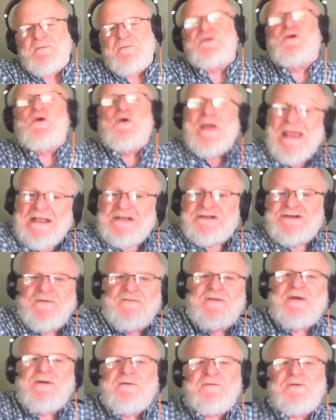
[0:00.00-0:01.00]
to each
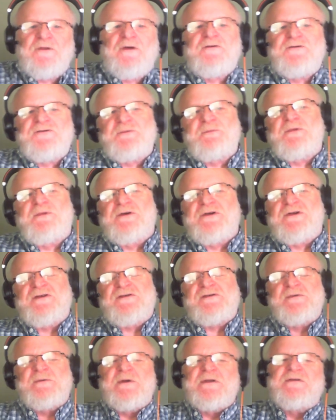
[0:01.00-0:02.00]
of those
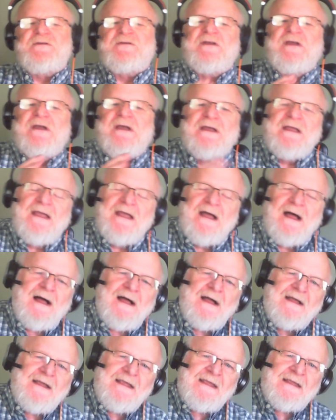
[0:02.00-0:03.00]
participants
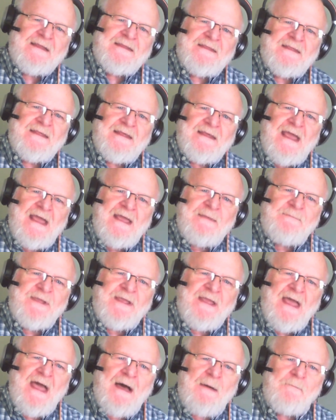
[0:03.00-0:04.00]
in the
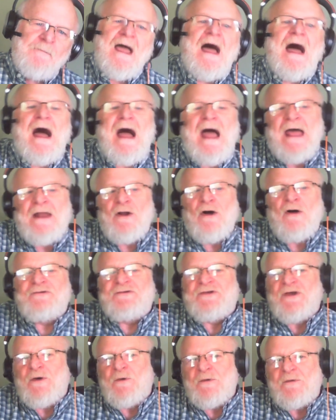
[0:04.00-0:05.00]
APM. And
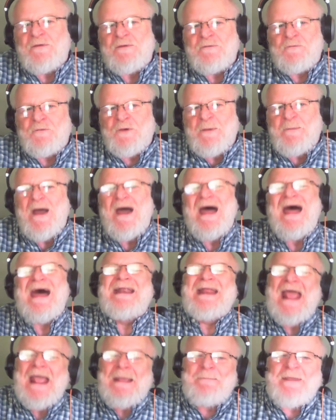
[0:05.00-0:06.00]
also,
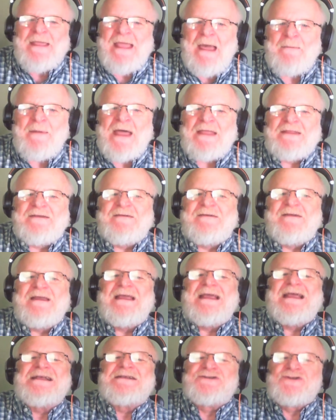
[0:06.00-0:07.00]
an APM entity
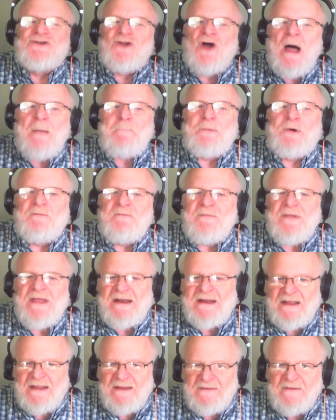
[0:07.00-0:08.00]
is not
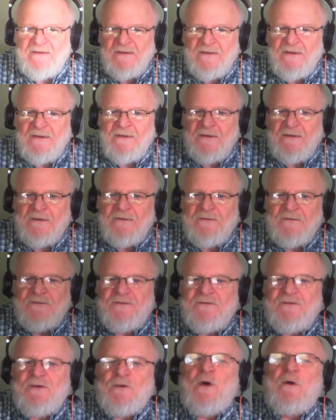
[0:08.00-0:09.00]
permitted
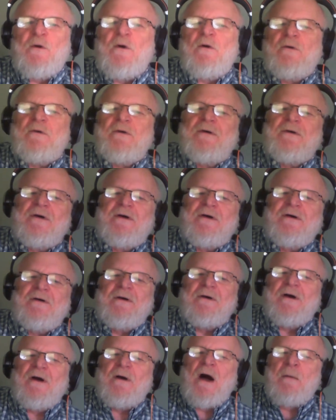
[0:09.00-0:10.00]
to
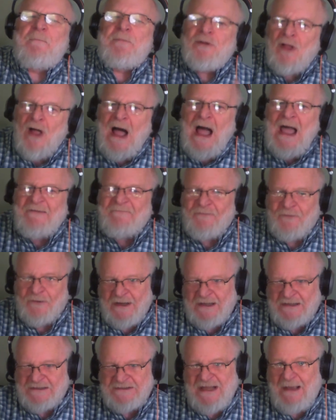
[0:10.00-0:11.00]
apply for an
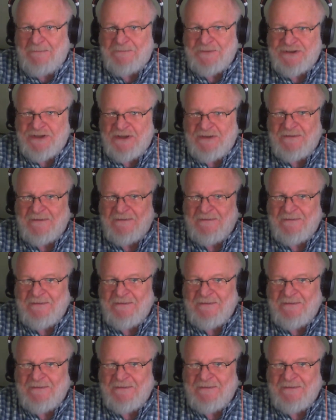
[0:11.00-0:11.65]
exception.